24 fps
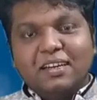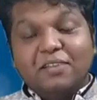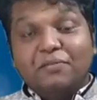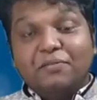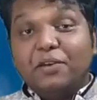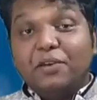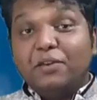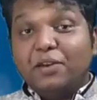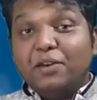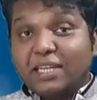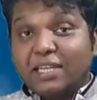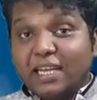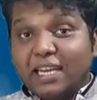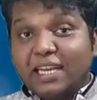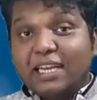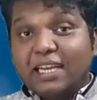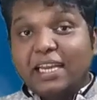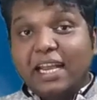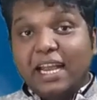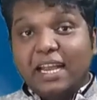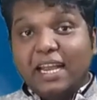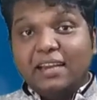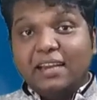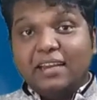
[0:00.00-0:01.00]
When you're
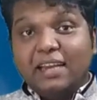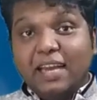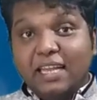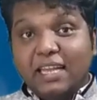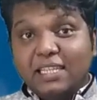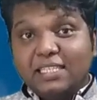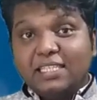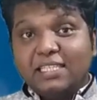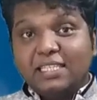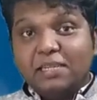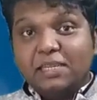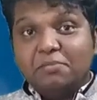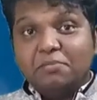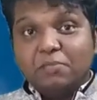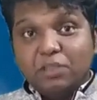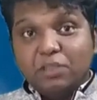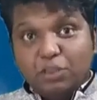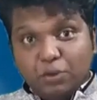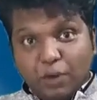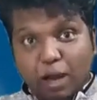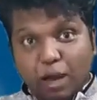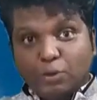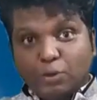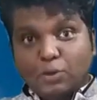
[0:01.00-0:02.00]
taking LCM,
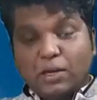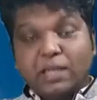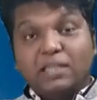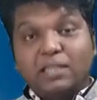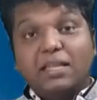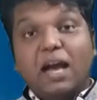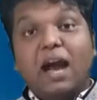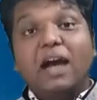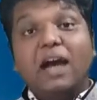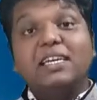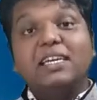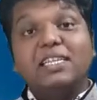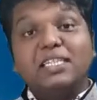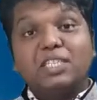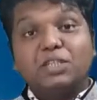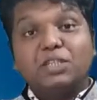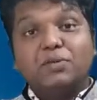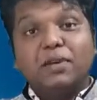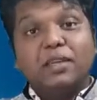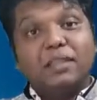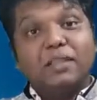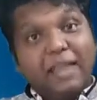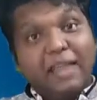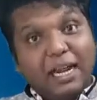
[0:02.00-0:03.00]
you have to take the highest
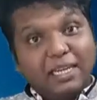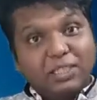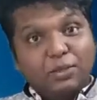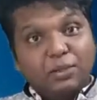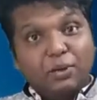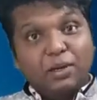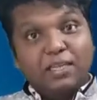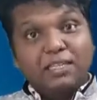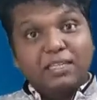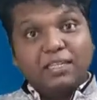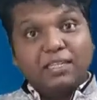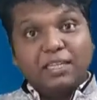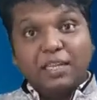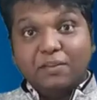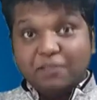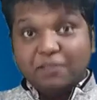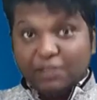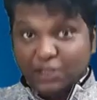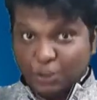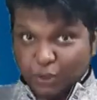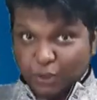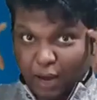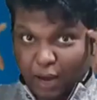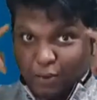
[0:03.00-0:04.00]
one. That's only the thing
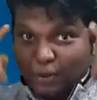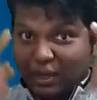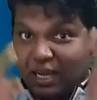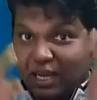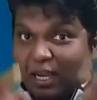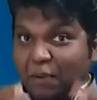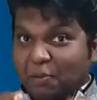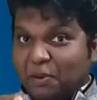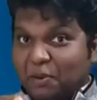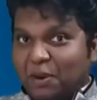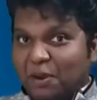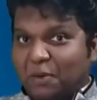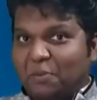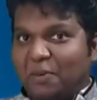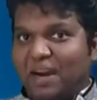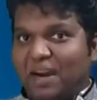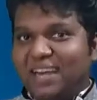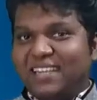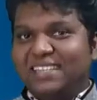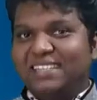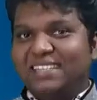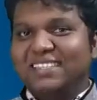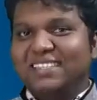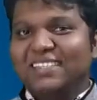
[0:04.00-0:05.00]
which you have to keep in your
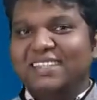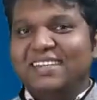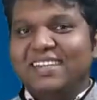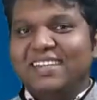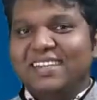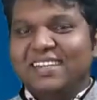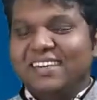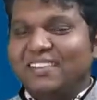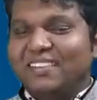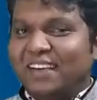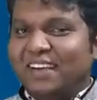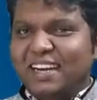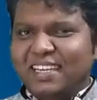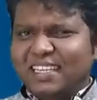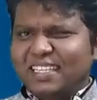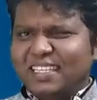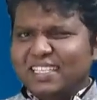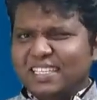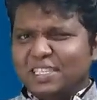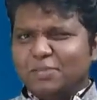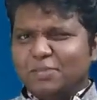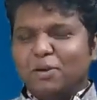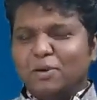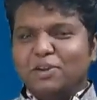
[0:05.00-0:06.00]
mind. Right? It's
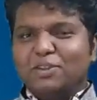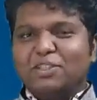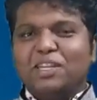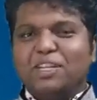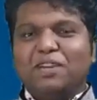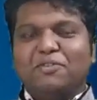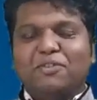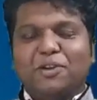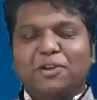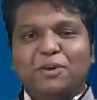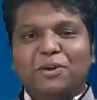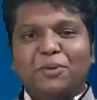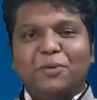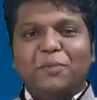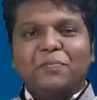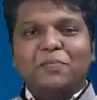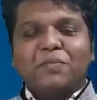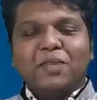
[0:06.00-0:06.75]
a small trick for you.